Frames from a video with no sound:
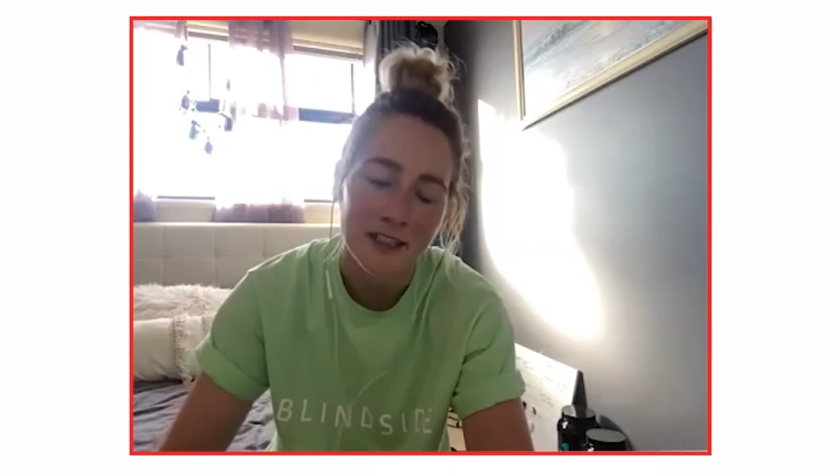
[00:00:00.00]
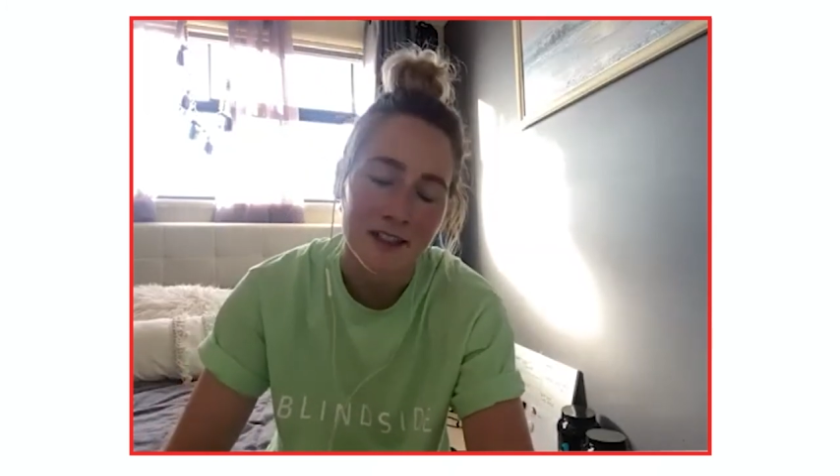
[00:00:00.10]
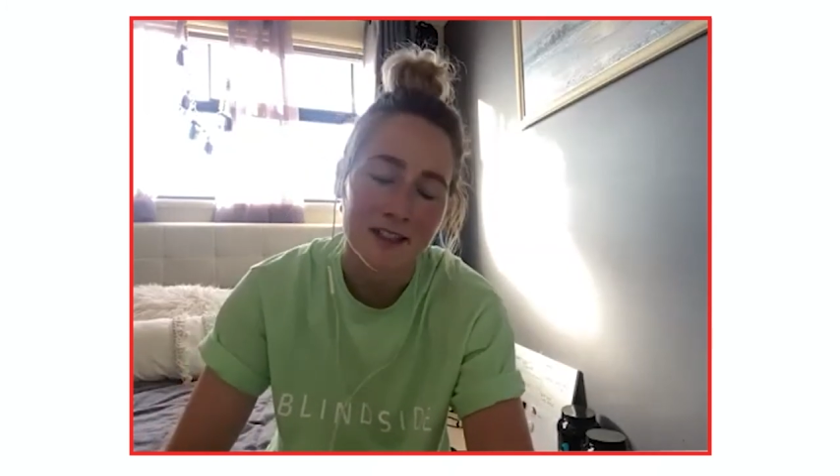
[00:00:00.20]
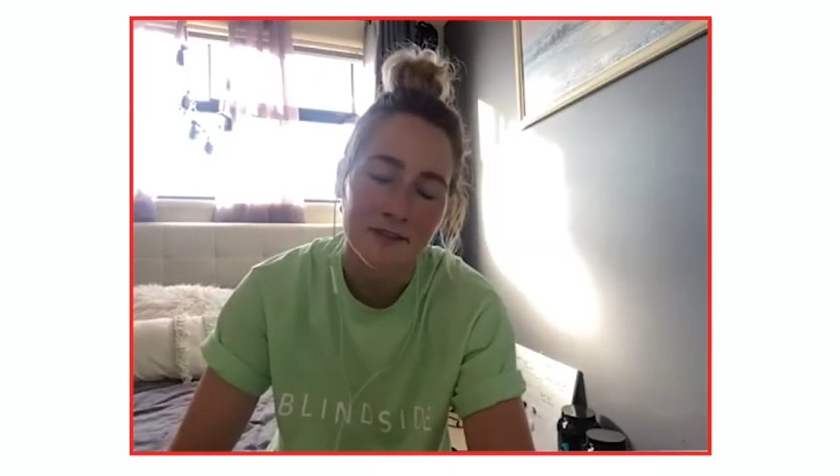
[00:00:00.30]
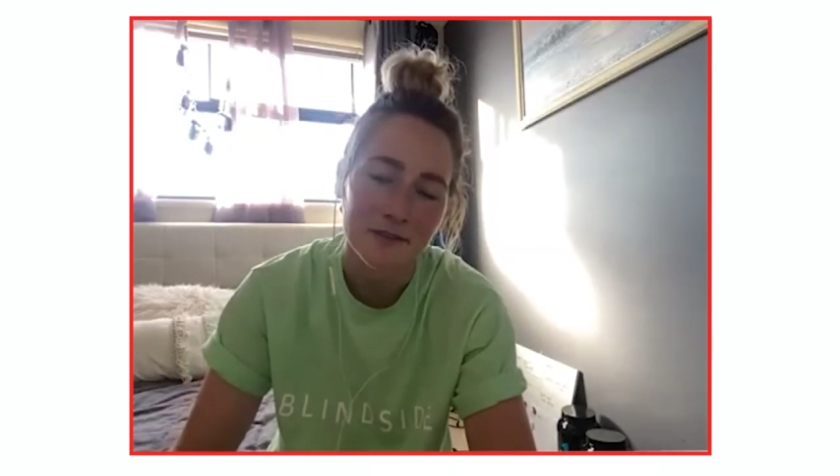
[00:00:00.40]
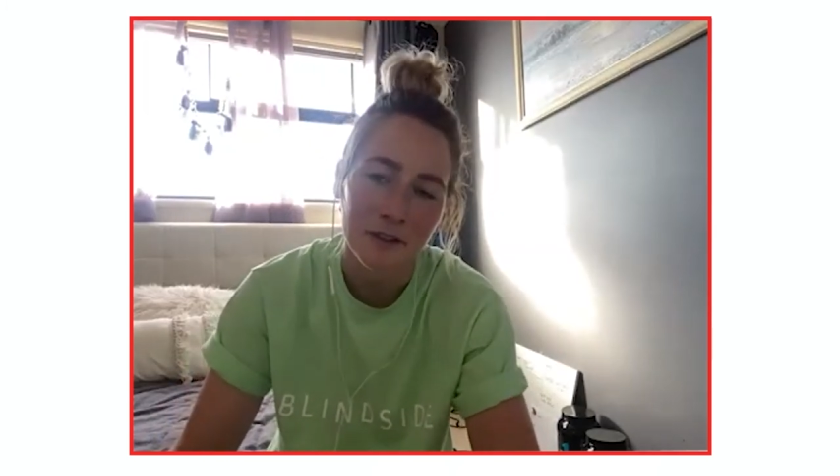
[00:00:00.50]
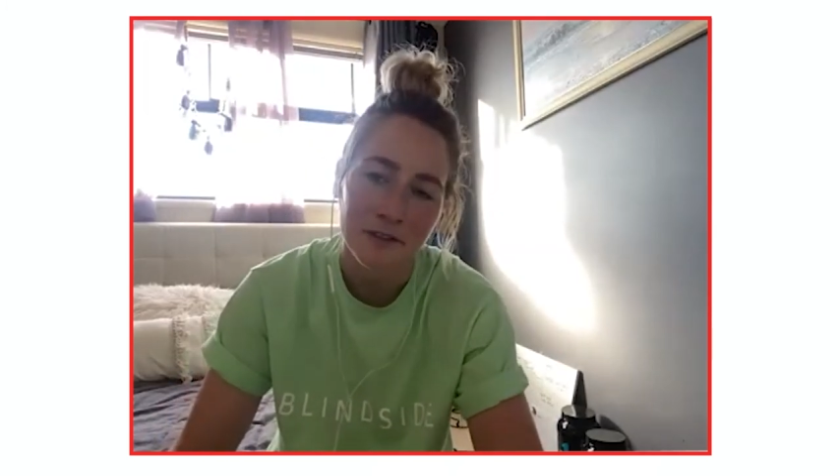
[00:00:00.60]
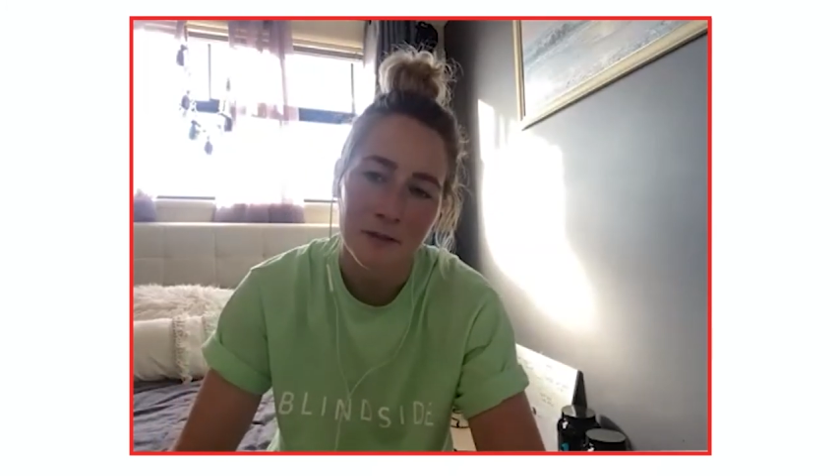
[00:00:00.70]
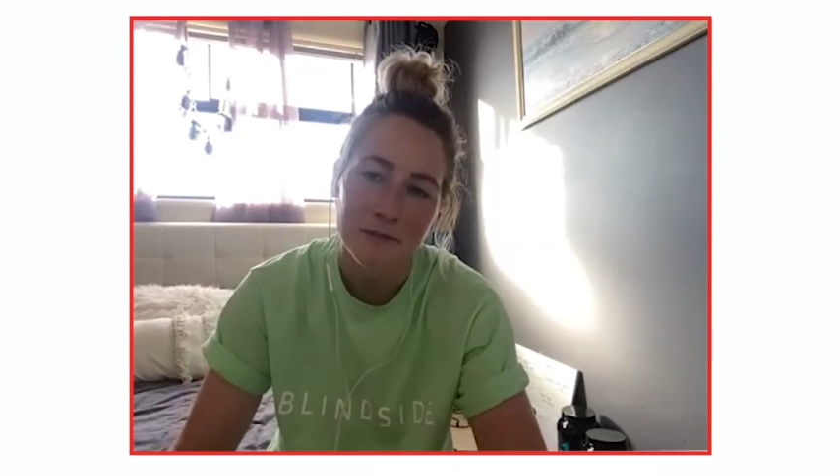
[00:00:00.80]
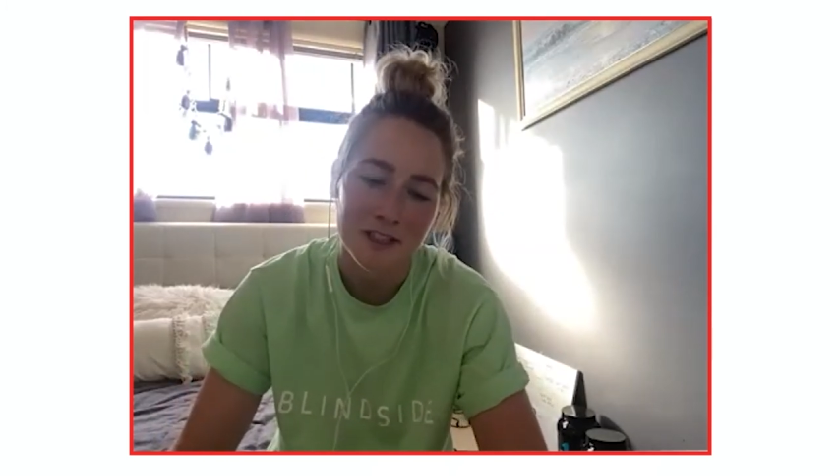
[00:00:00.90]
nice of
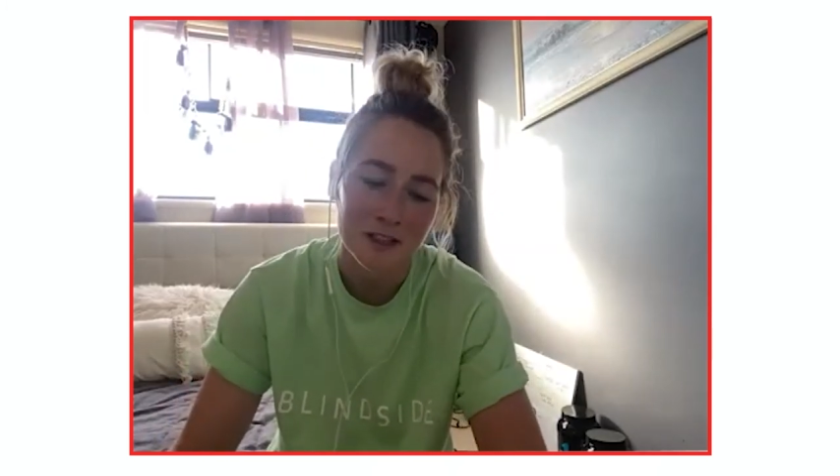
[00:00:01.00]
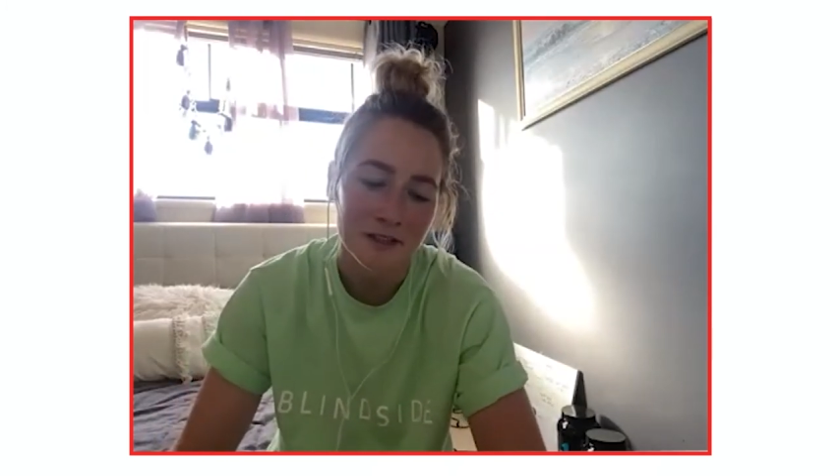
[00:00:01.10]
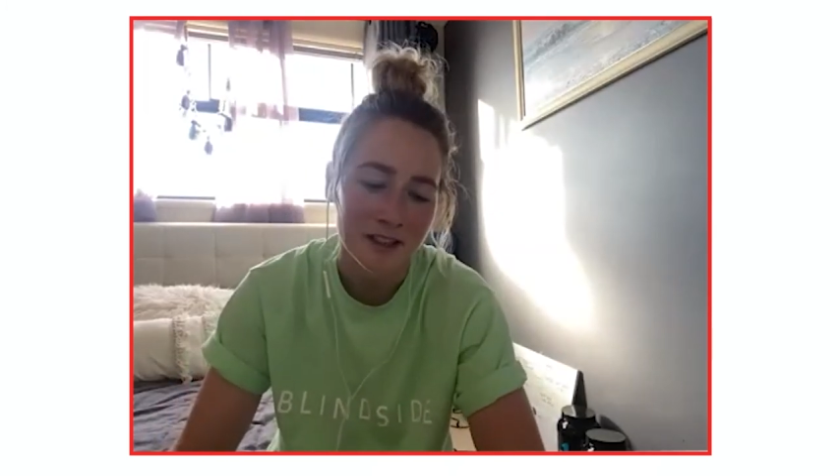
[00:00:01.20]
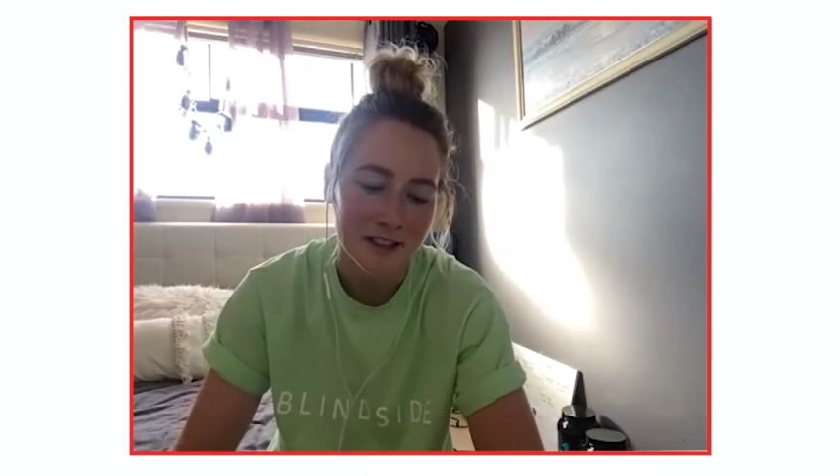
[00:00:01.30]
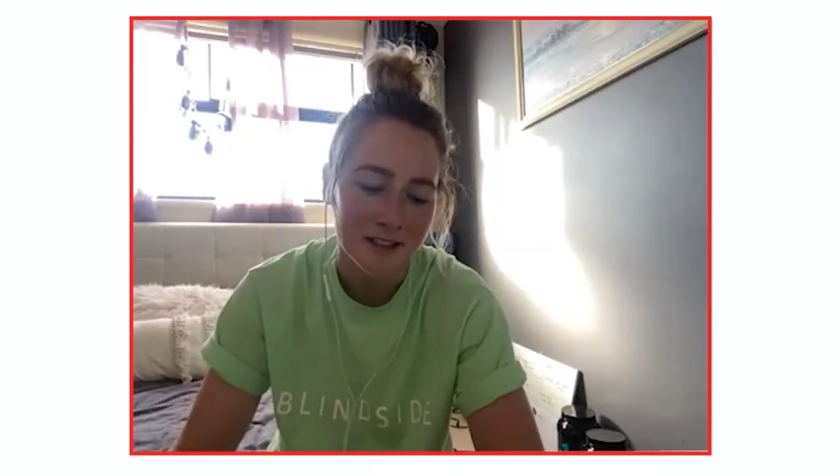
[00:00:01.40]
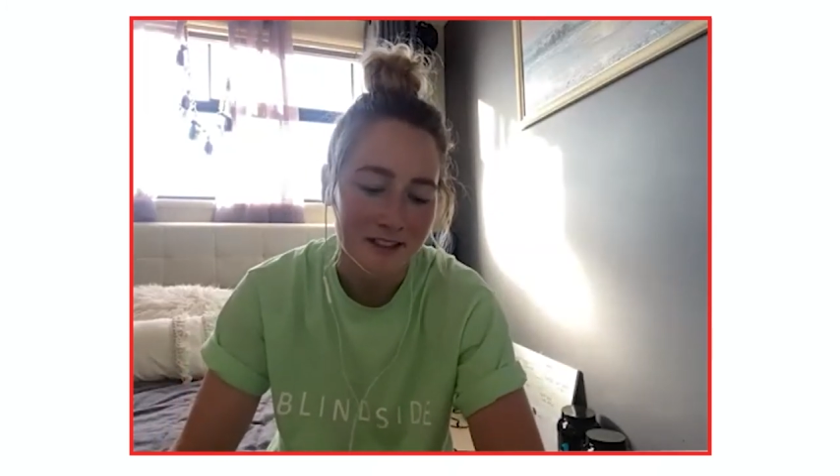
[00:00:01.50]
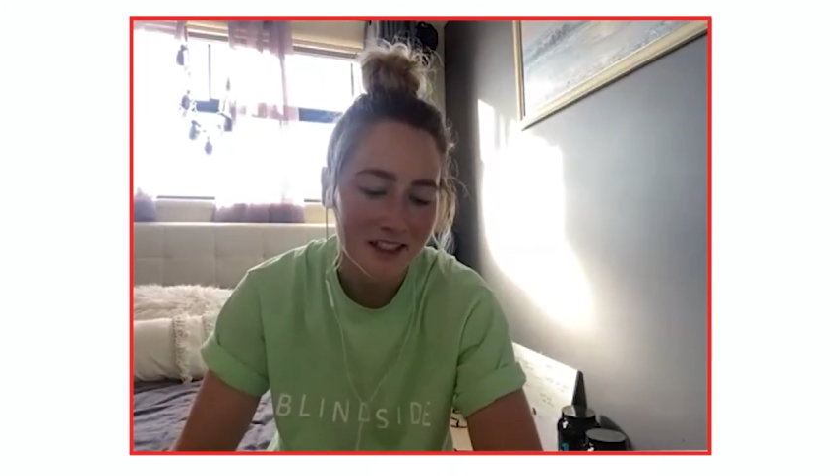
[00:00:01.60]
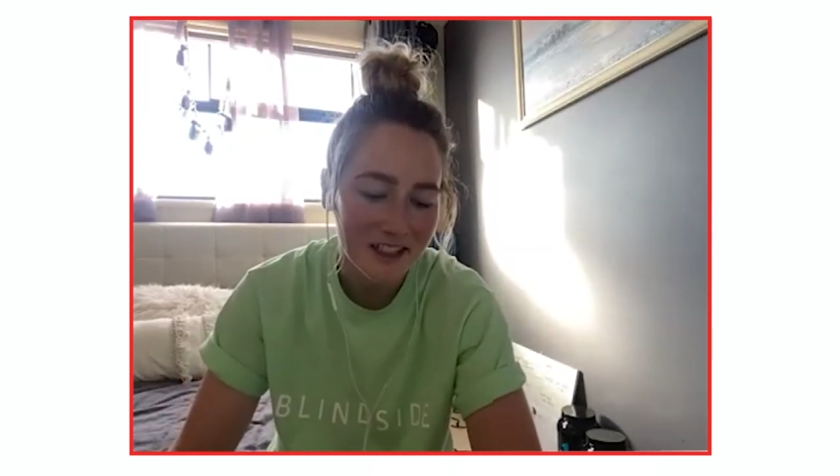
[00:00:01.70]
them to do that and